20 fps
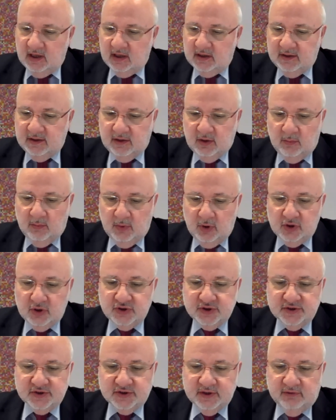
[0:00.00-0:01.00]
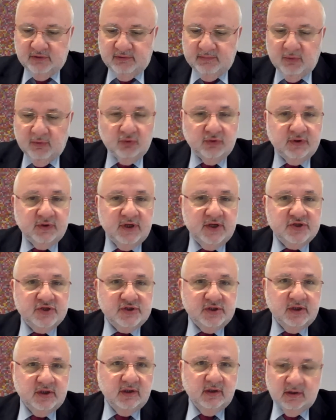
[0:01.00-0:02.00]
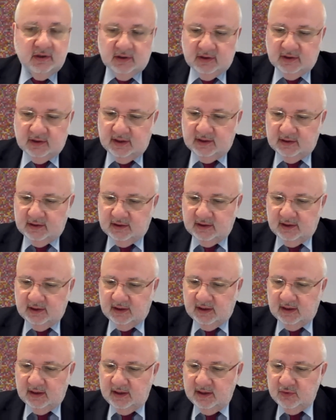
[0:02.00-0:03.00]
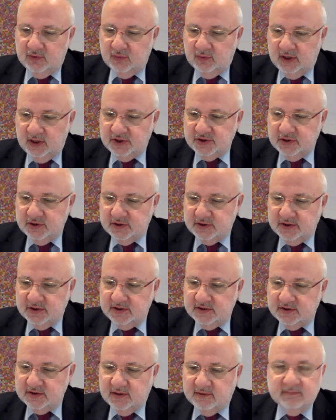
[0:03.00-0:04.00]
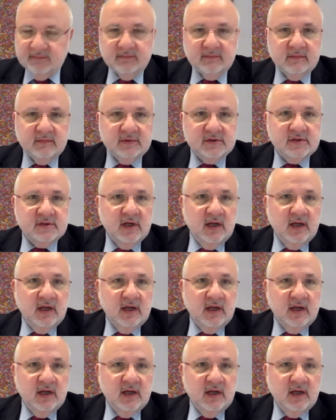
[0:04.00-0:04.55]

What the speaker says: the emergency remote teaching that education systems